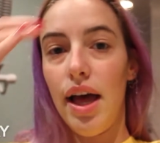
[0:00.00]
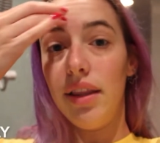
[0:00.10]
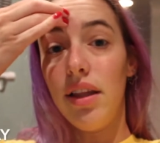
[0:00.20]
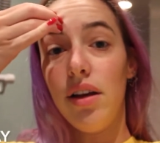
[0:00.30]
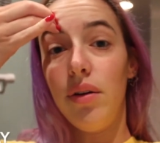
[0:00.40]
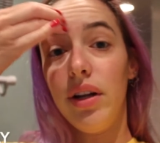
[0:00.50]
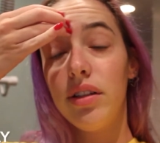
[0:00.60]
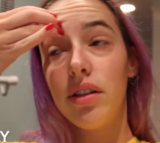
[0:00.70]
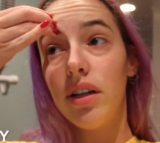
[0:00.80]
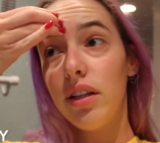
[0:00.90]
Hello, it
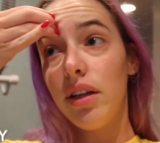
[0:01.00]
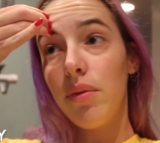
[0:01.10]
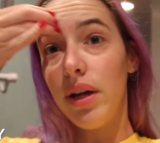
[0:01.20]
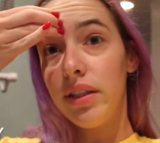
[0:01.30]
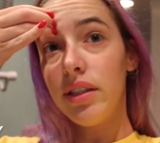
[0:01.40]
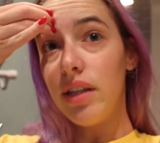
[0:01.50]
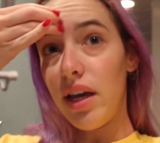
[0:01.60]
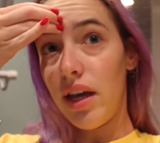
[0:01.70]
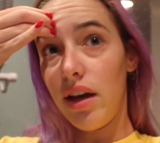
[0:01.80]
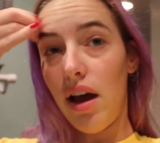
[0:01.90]
is currently
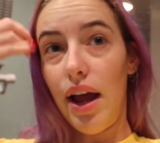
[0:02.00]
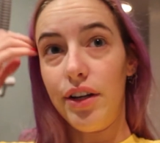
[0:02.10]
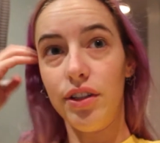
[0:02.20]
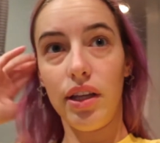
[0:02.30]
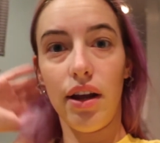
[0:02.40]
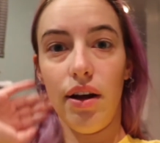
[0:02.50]
Wednesday. I just got